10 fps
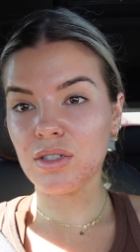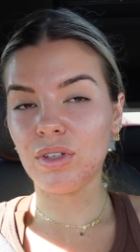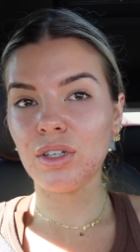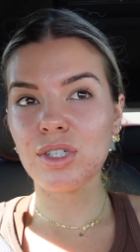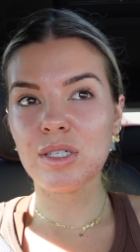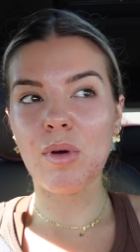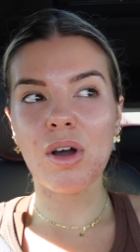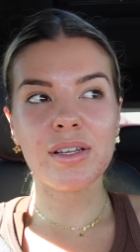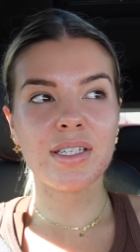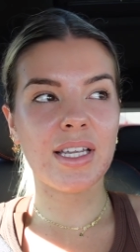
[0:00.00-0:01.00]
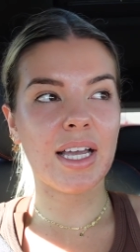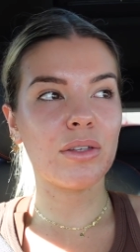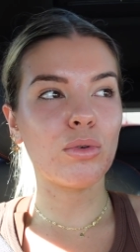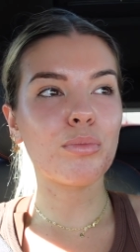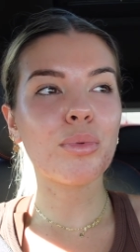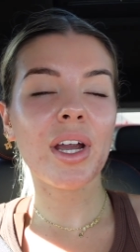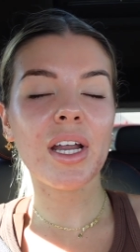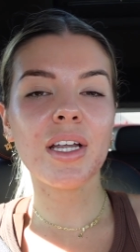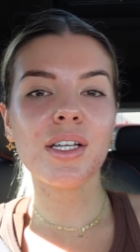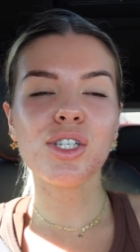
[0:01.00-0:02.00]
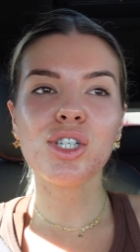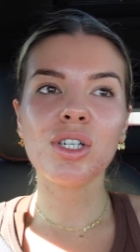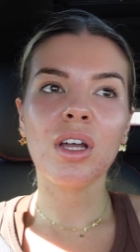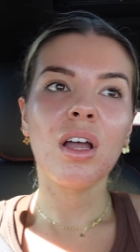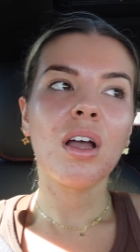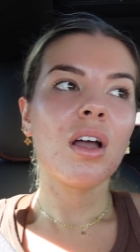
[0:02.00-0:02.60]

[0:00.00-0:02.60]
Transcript: It's a really good spot because there's like a little bridge.